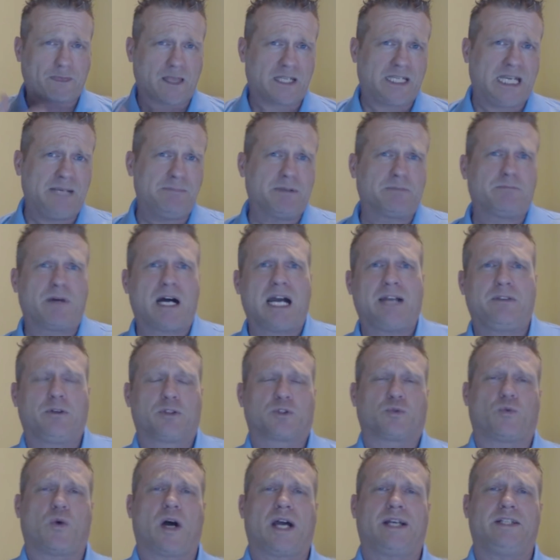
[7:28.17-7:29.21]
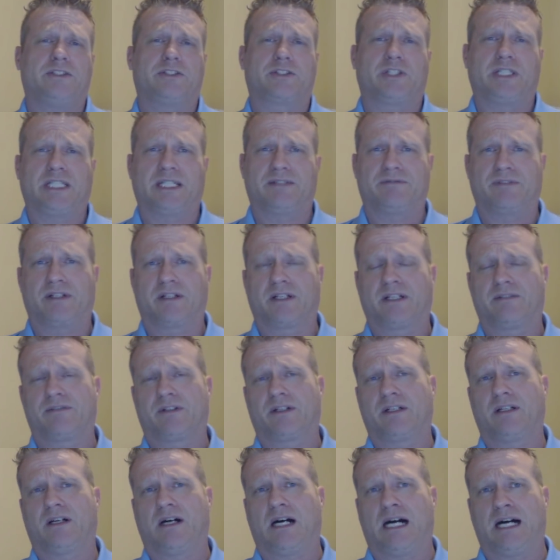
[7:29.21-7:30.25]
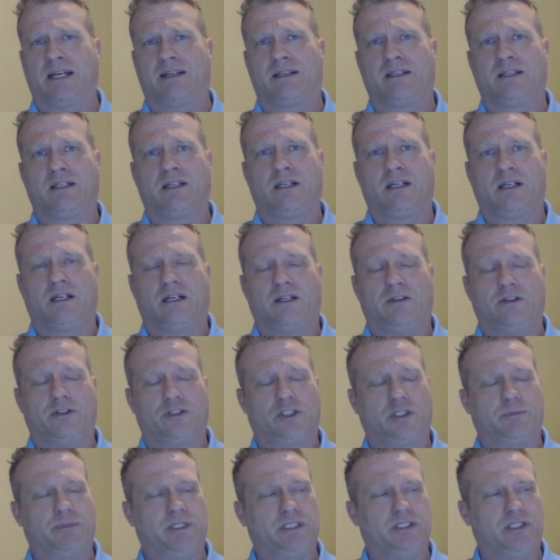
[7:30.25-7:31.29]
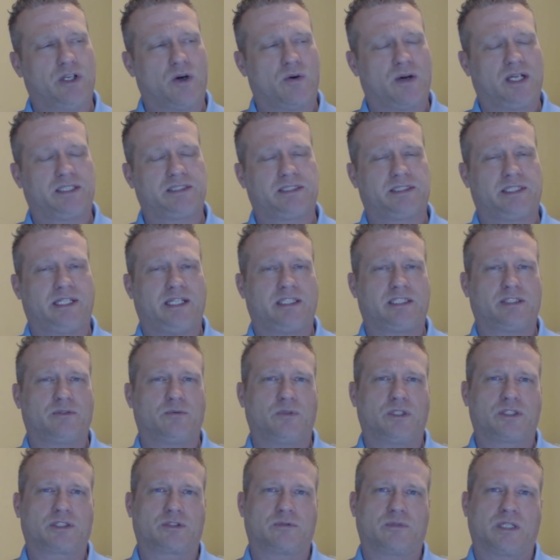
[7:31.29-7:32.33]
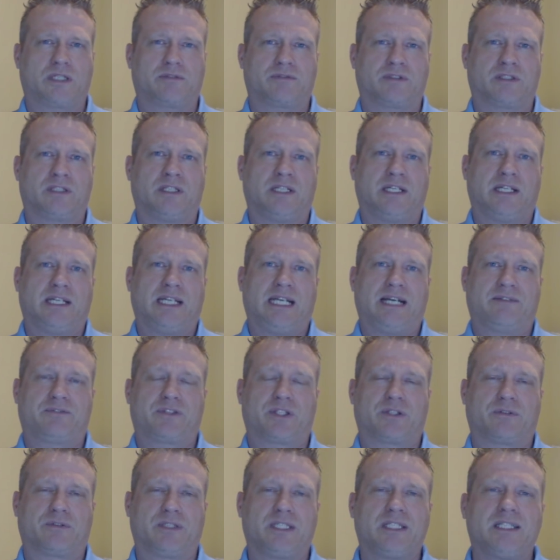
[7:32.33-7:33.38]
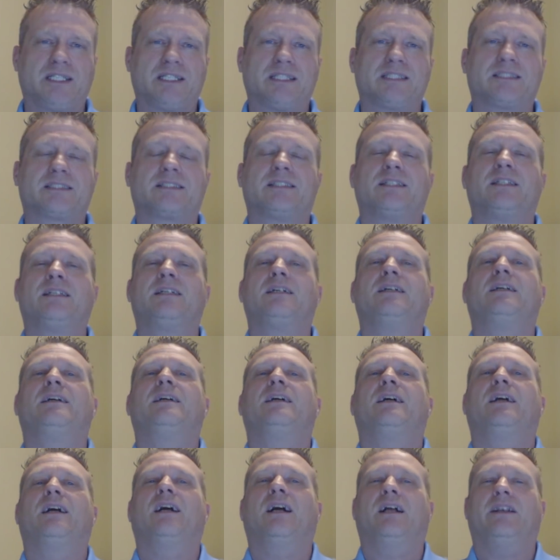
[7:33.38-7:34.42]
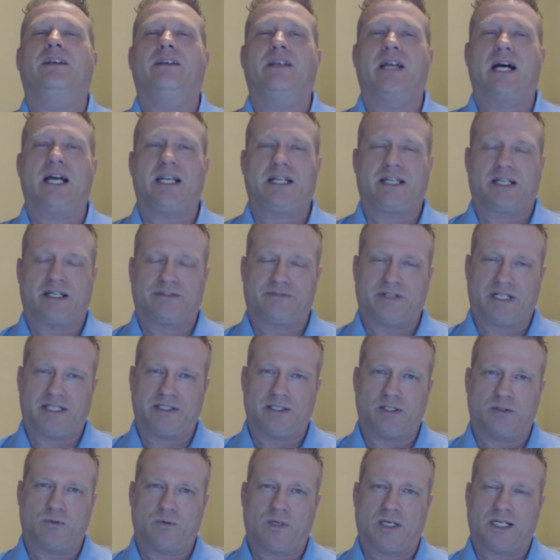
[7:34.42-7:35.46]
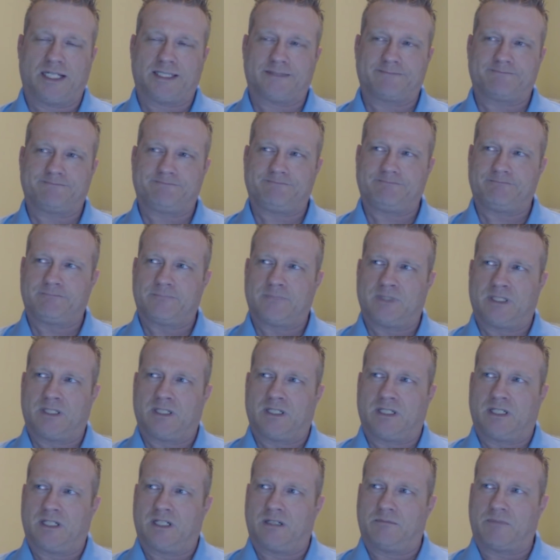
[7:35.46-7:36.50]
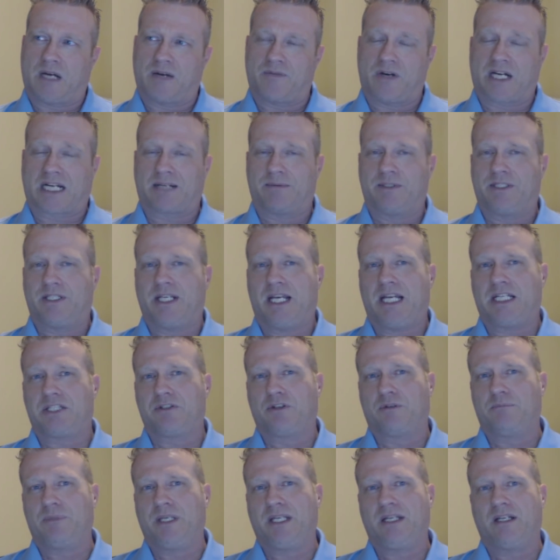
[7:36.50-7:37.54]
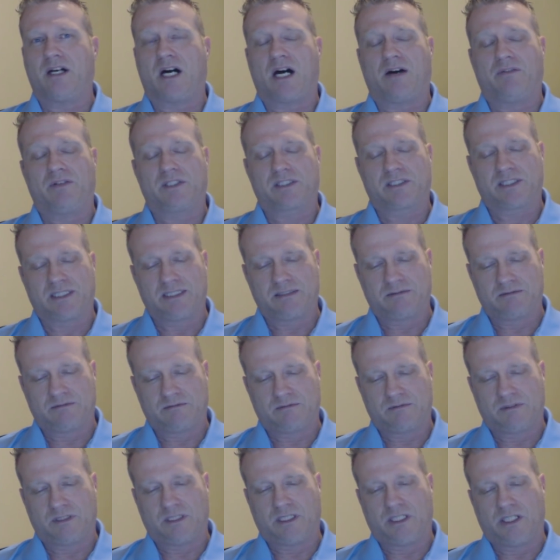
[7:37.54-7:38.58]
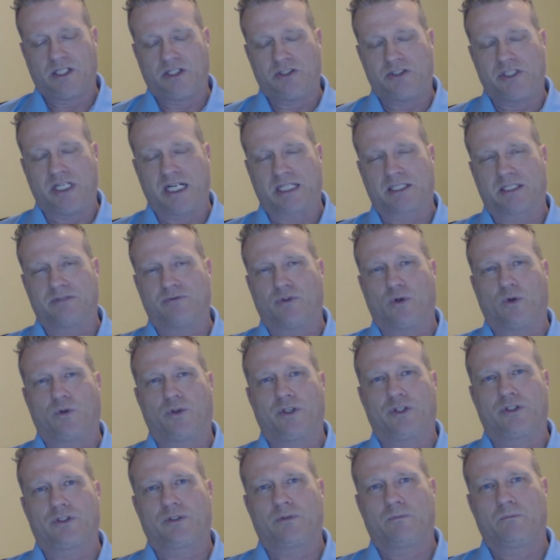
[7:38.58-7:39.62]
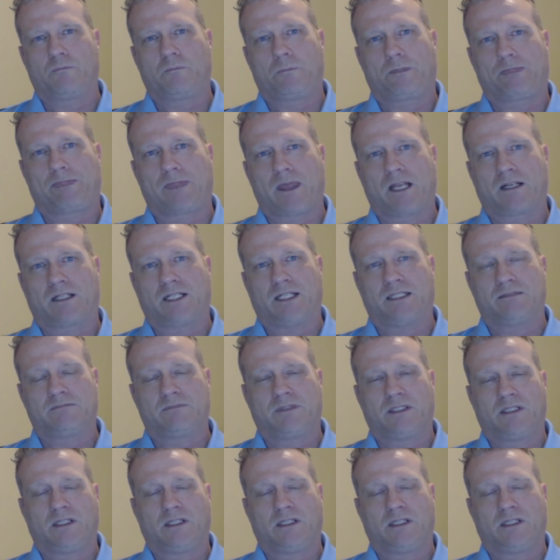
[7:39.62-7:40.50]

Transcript: keep in mind those windings are going to get very, very hot. There should be no hesitation whatsoever. If there is, now you got to find out why. My recommendation would be, obviously, check the voltage. Okay,